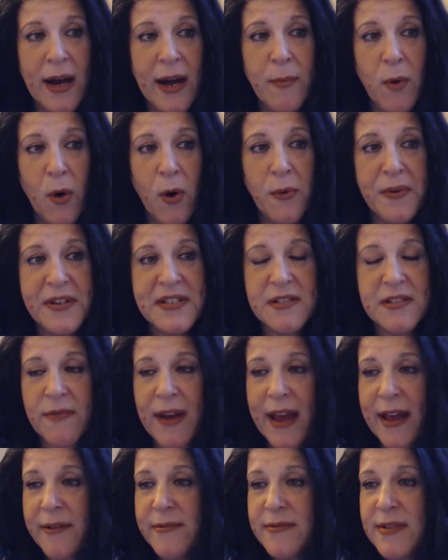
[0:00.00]
I'm always
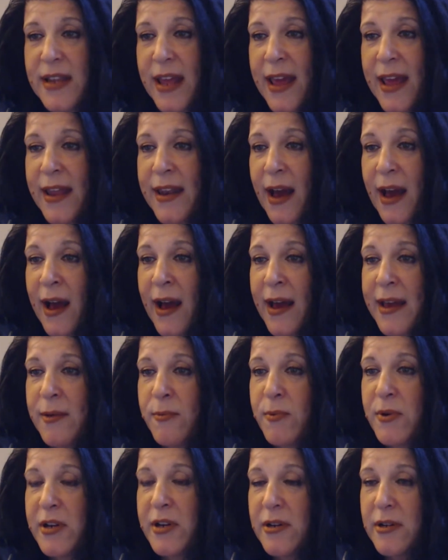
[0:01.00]
around, and I
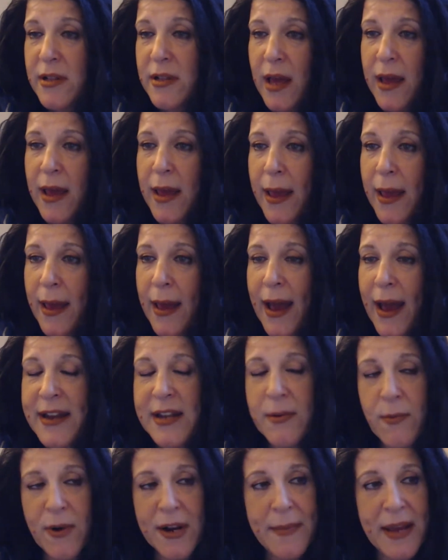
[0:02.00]

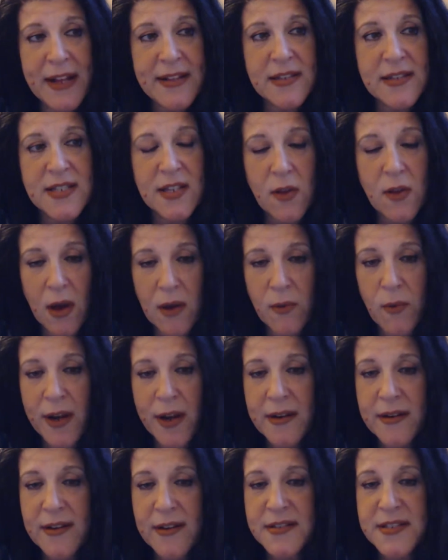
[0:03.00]
didn't want to make this a long
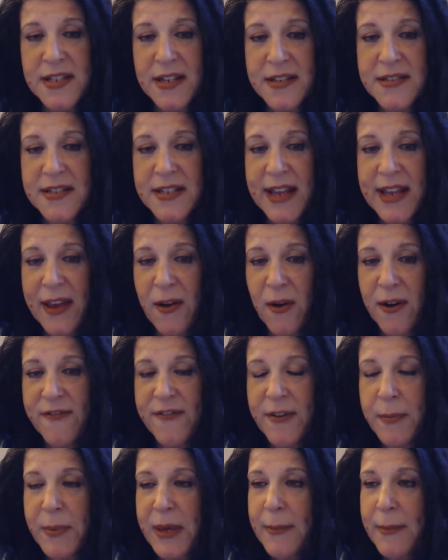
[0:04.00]
one because it is a day
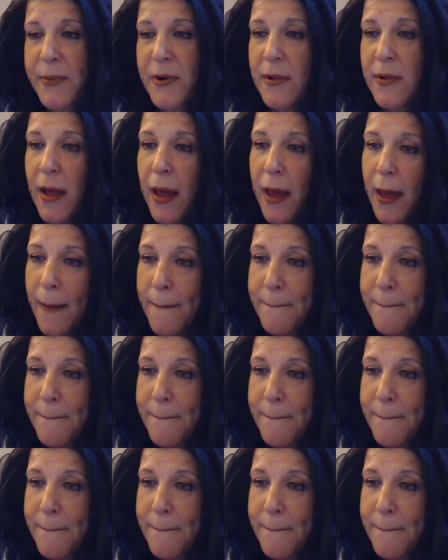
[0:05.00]
off for people.